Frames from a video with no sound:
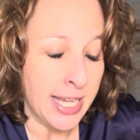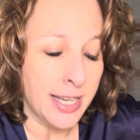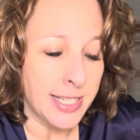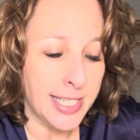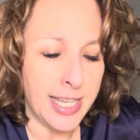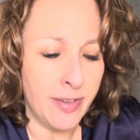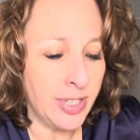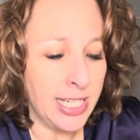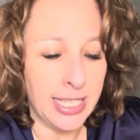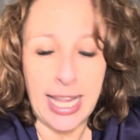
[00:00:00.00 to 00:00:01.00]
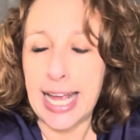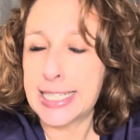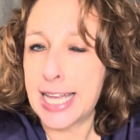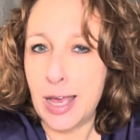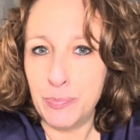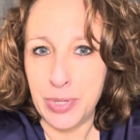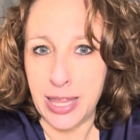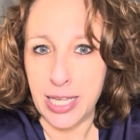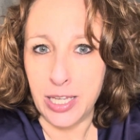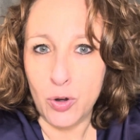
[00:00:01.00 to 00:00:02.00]
7, lacks
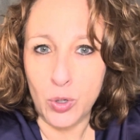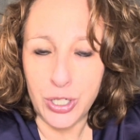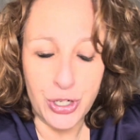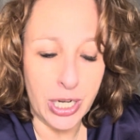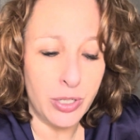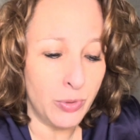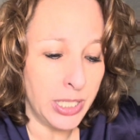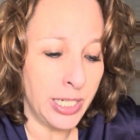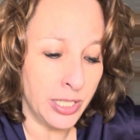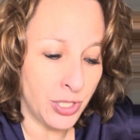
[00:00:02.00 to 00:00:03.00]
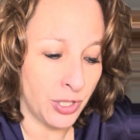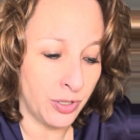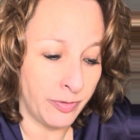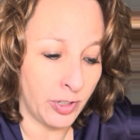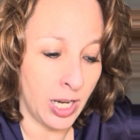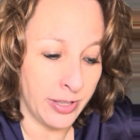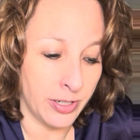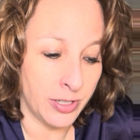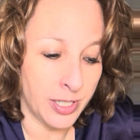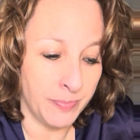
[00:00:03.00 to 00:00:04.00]
empathy or genuine concern for
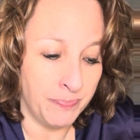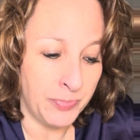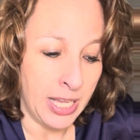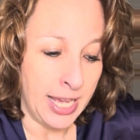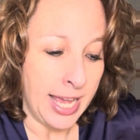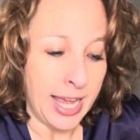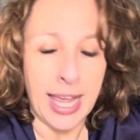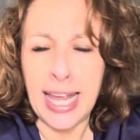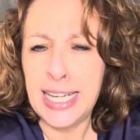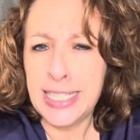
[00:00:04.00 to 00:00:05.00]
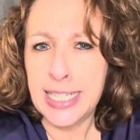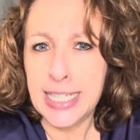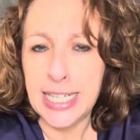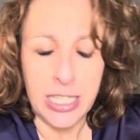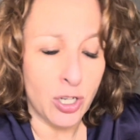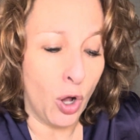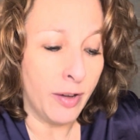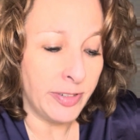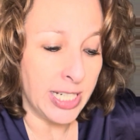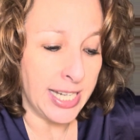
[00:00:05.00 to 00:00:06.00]
others. 8, is
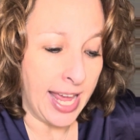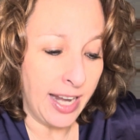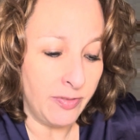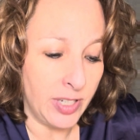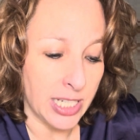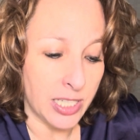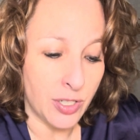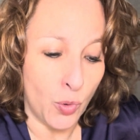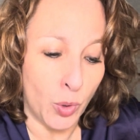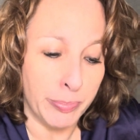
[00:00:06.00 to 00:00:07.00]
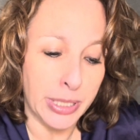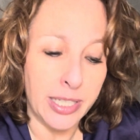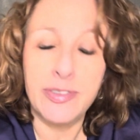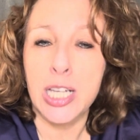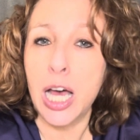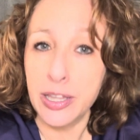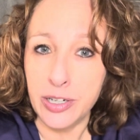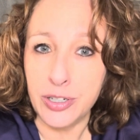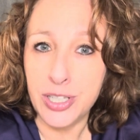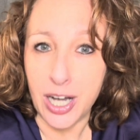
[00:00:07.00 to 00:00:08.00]
often envious or believes
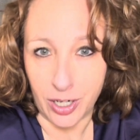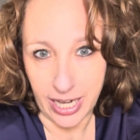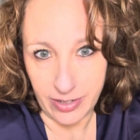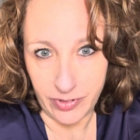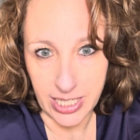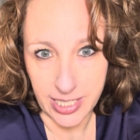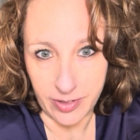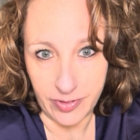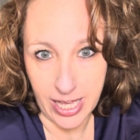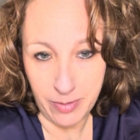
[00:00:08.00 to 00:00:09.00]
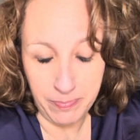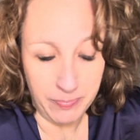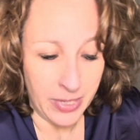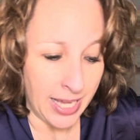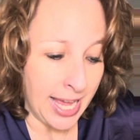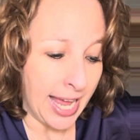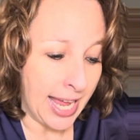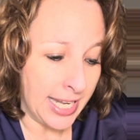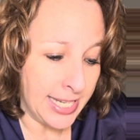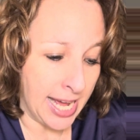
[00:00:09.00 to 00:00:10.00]
others are envious of them.
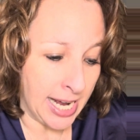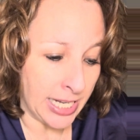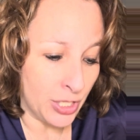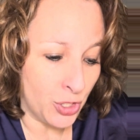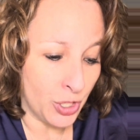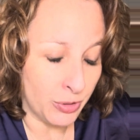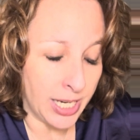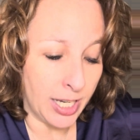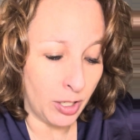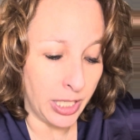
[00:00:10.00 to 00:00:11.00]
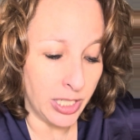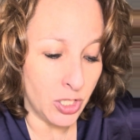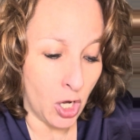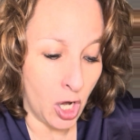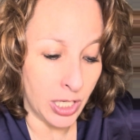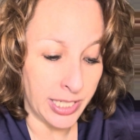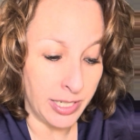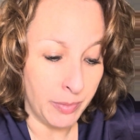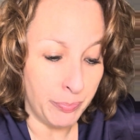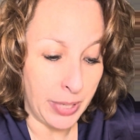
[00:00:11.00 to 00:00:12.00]
And 9, shows arrogant,
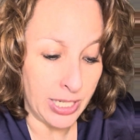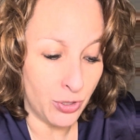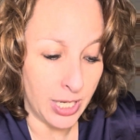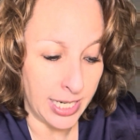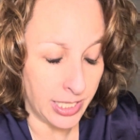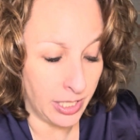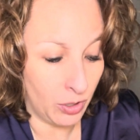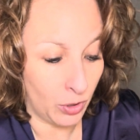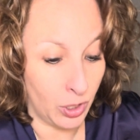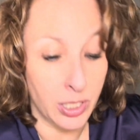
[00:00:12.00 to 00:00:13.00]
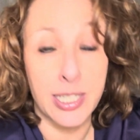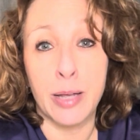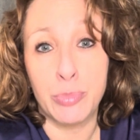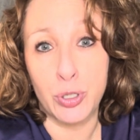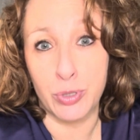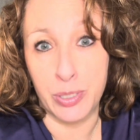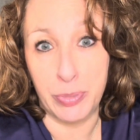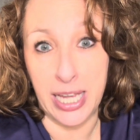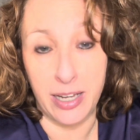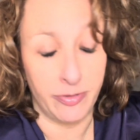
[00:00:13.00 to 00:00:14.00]
haughty, patronizing, or contemptuous
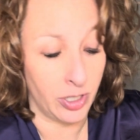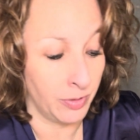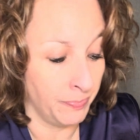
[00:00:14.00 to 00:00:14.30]
behavior.